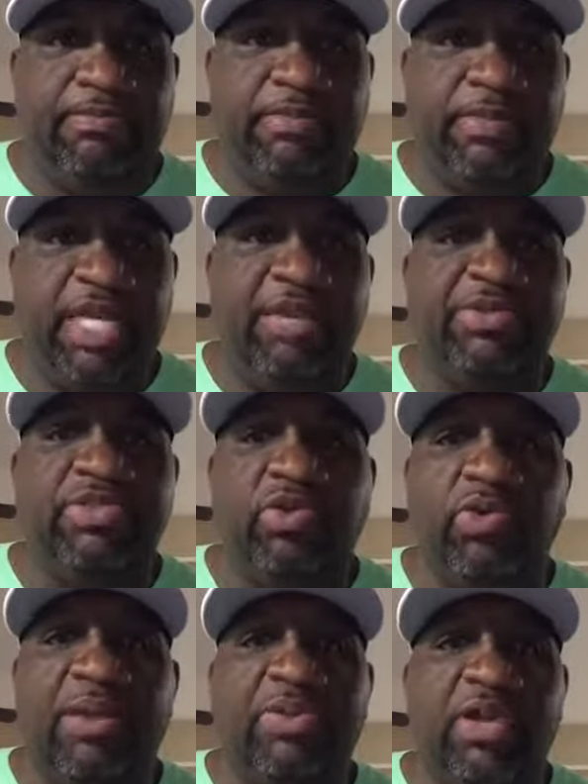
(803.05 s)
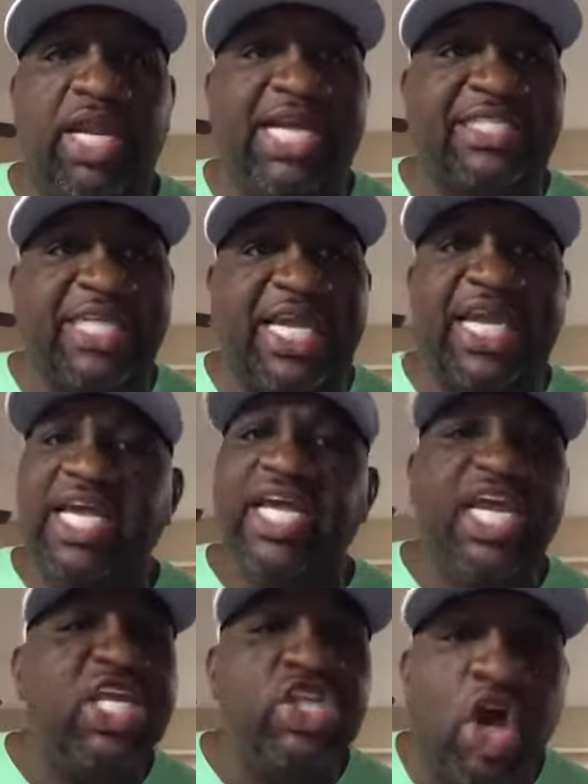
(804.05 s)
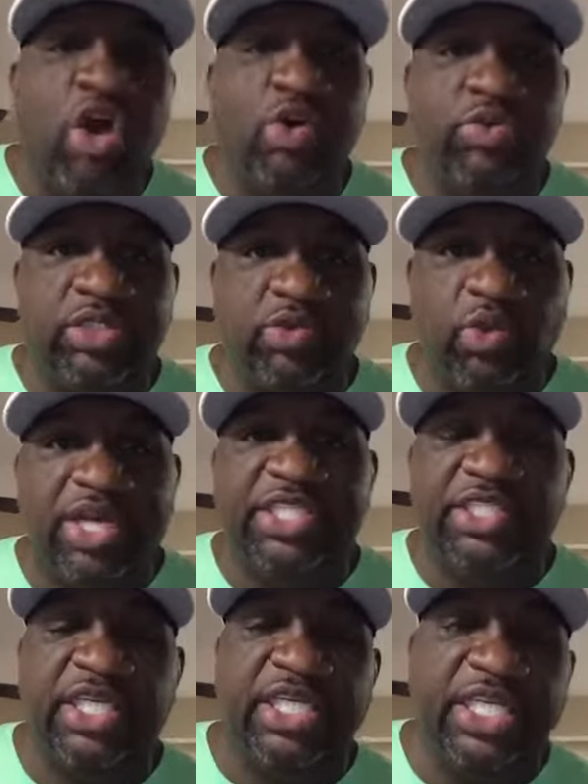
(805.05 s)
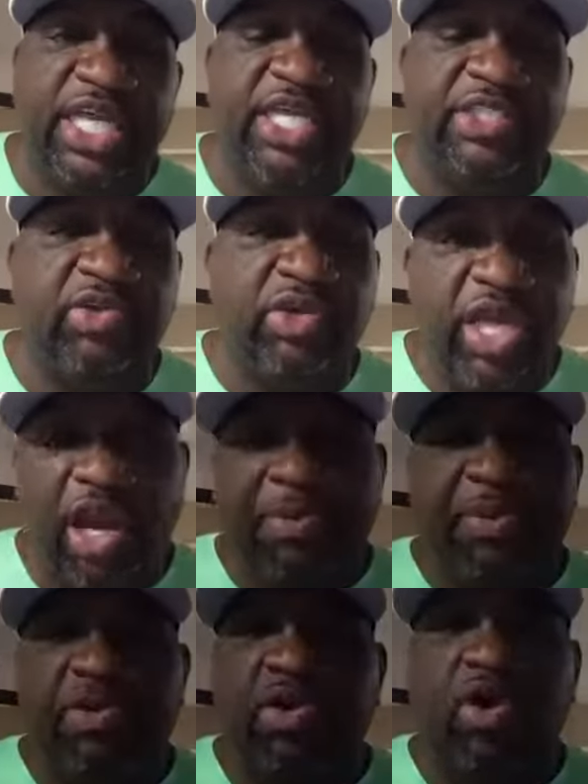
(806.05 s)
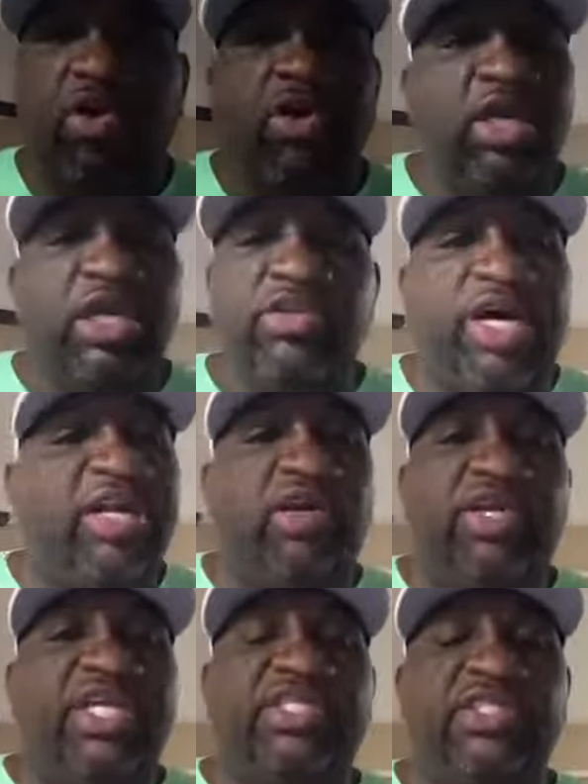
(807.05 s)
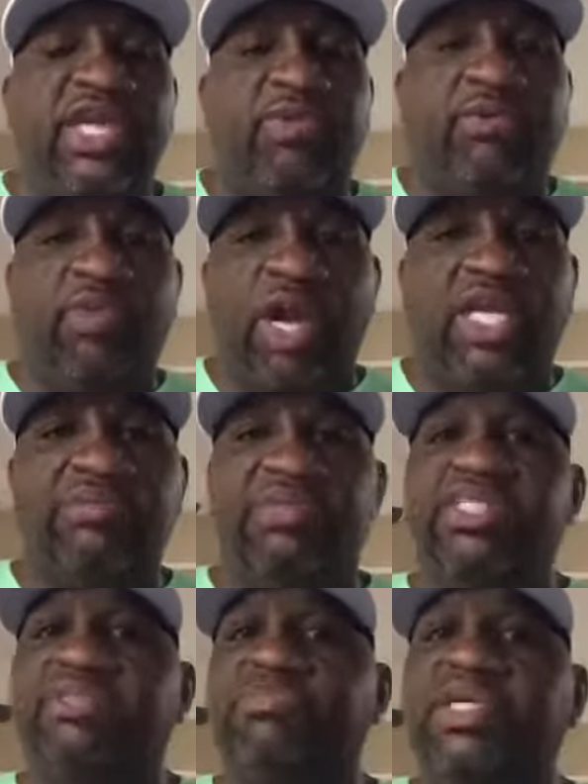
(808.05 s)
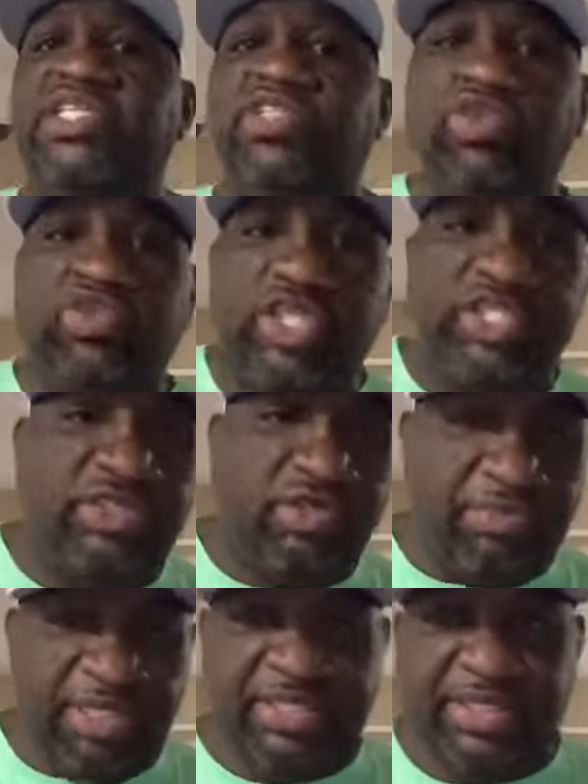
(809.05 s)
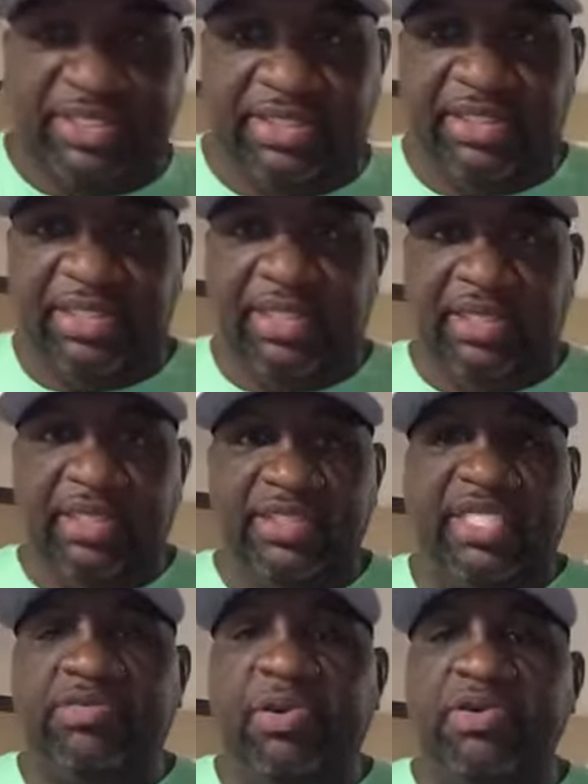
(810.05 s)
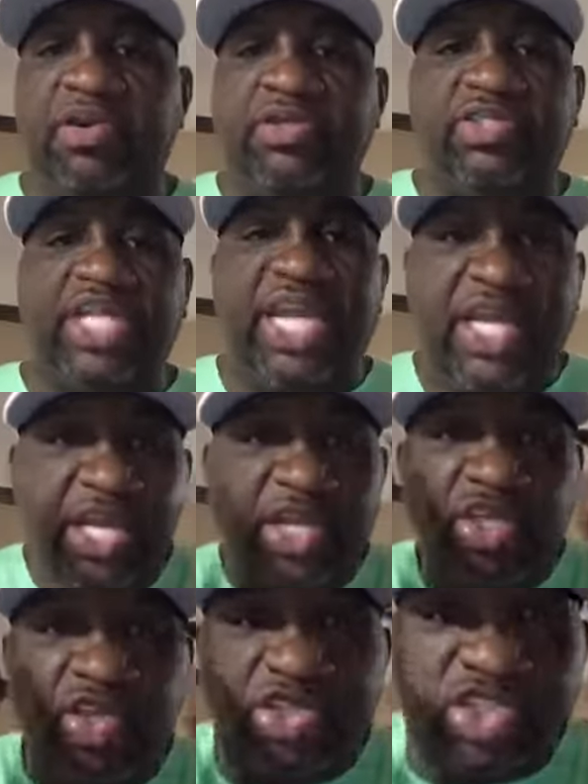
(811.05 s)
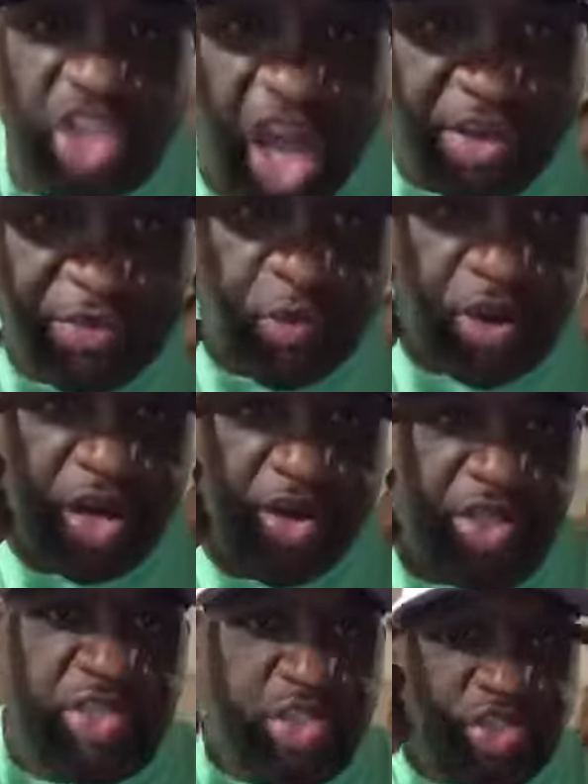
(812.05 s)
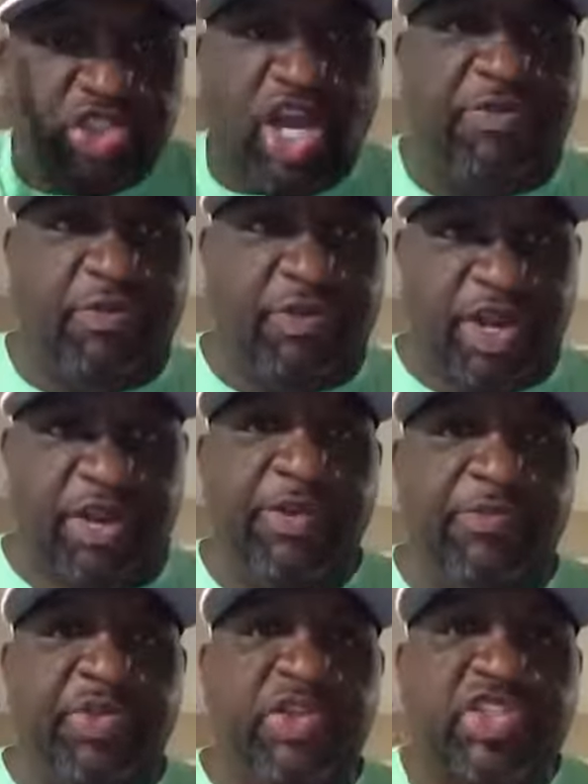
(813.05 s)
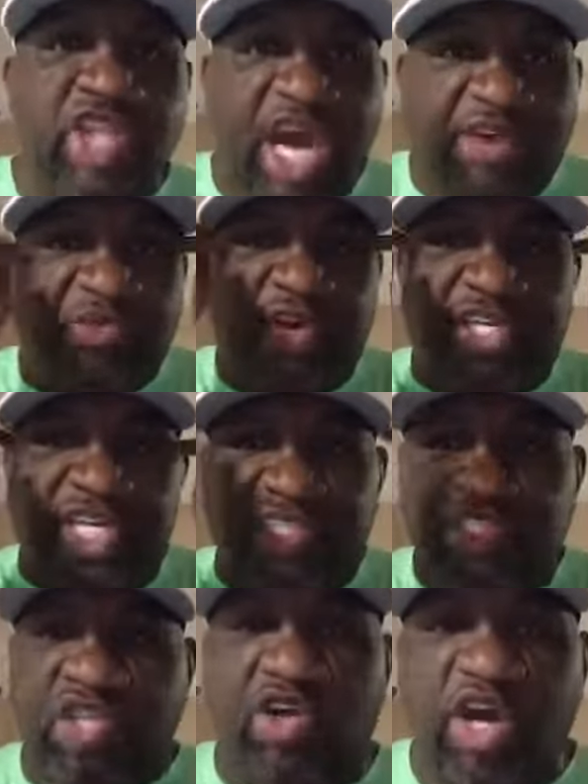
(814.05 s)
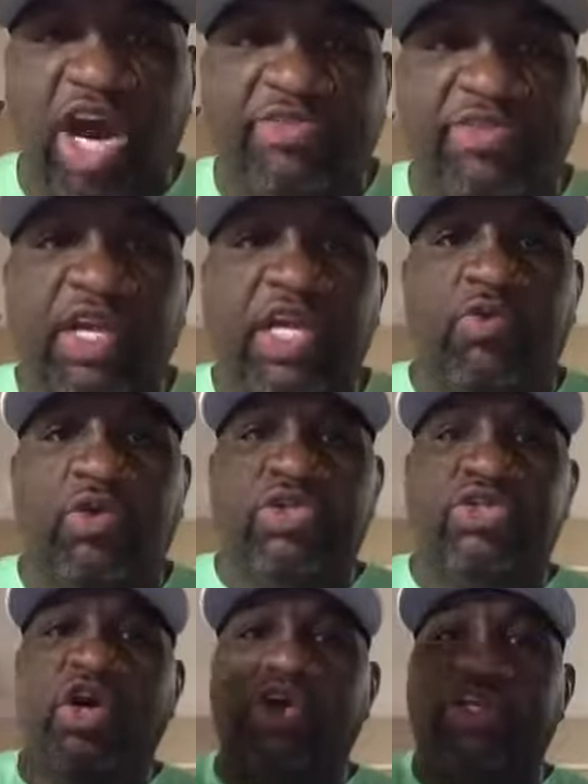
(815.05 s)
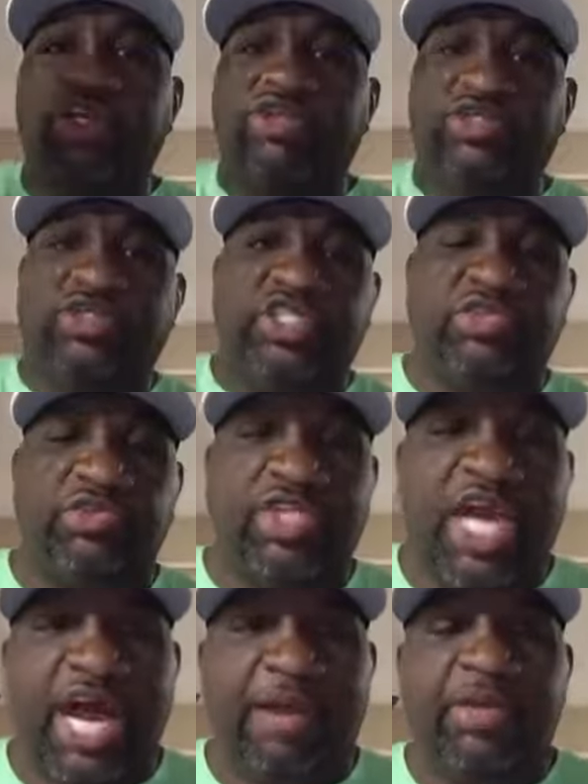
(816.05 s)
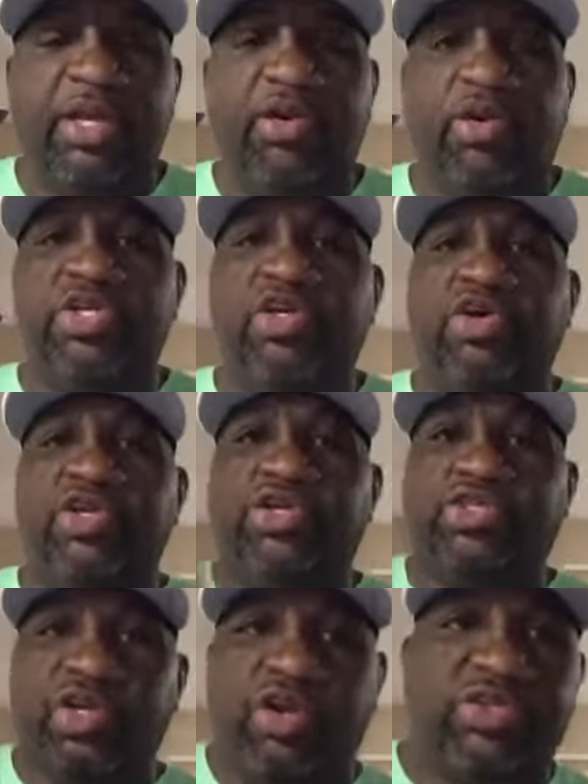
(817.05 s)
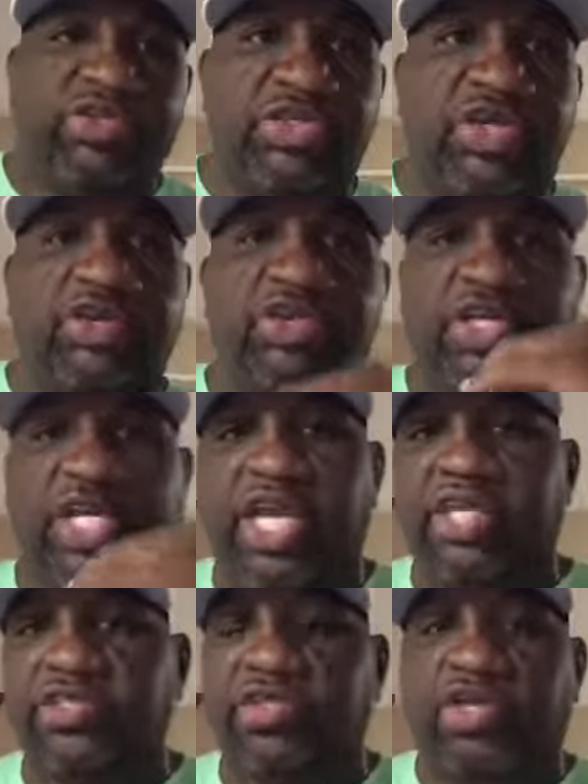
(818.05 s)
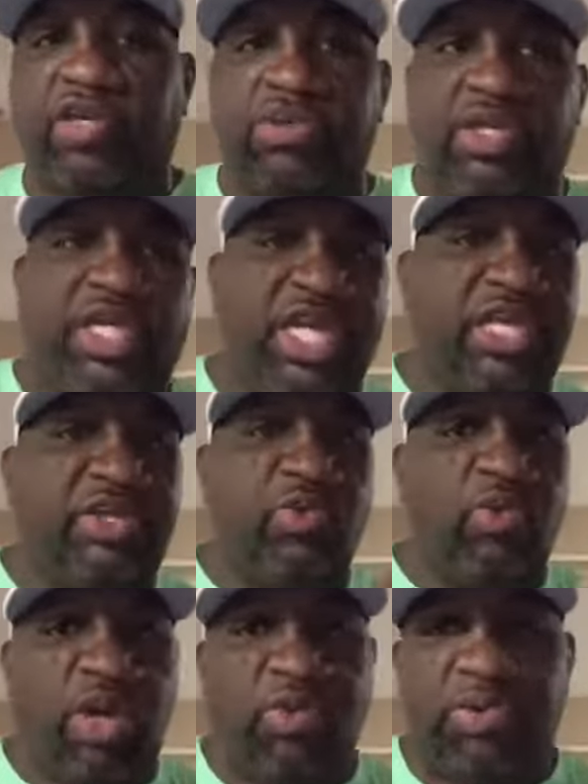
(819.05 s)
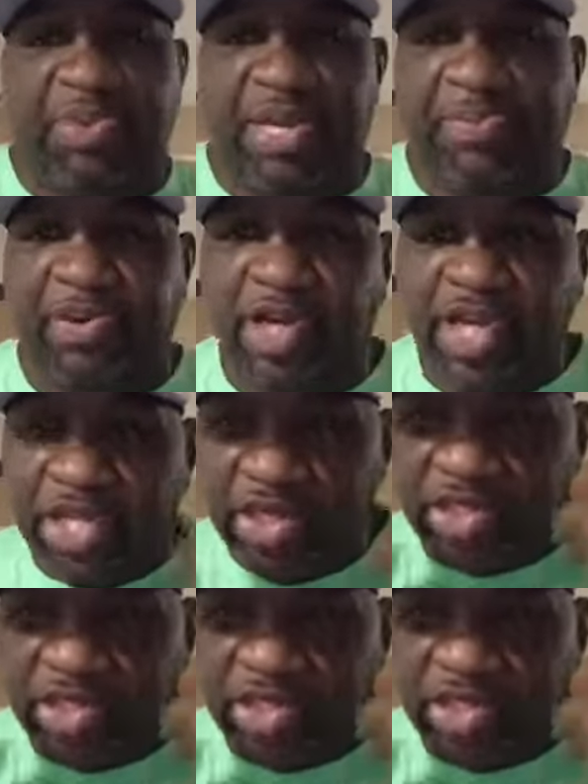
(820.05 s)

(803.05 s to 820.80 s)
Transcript: He was on a webinar last night. He knows that what he's going to get is going to help him grow, not only in his network marketing business, but his traditional business. See, that's what people don't understand. Your software is your software. Your software doesn't turn off when you go to your traditional job, or you go to your church, or you go to your kids, or you're communicating, you're working with people. Your